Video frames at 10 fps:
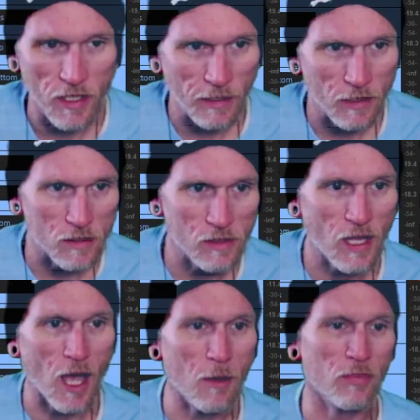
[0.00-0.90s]
hit
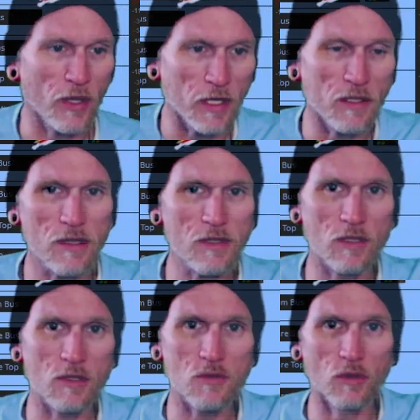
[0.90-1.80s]
stop and it does
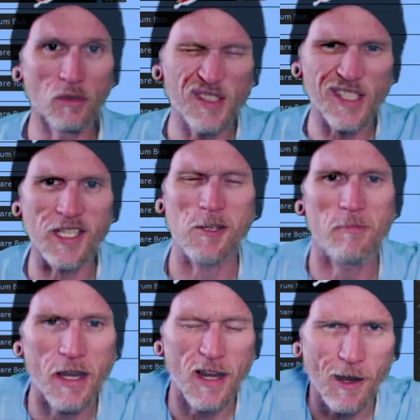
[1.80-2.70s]
Control Z.
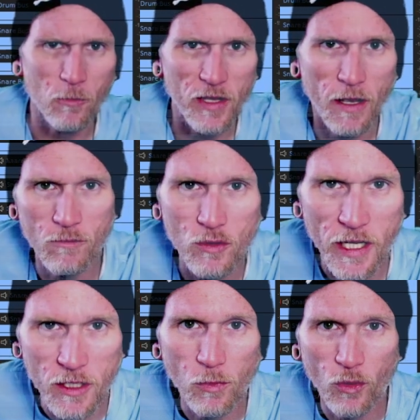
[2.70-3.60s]
And now we have
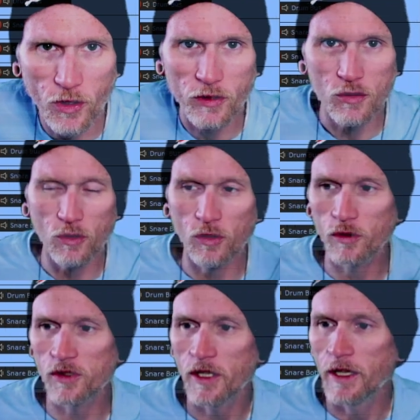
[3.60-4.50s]
transport
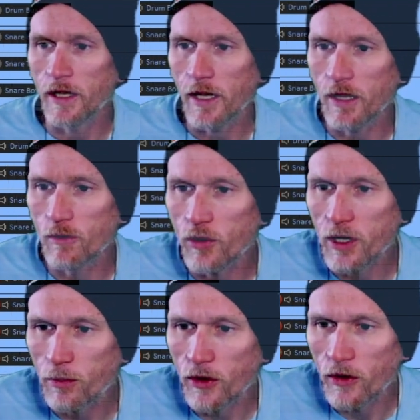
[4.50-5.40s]
controls in
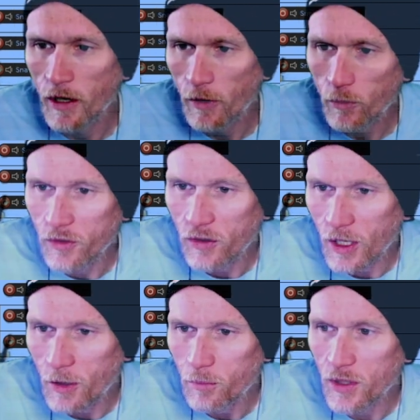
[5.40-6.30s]
Reaper with the
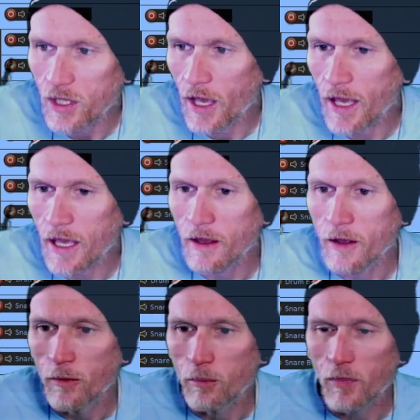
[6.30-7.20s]
MPK
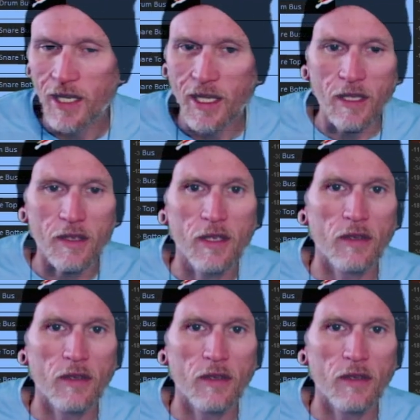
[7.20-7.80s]
Mini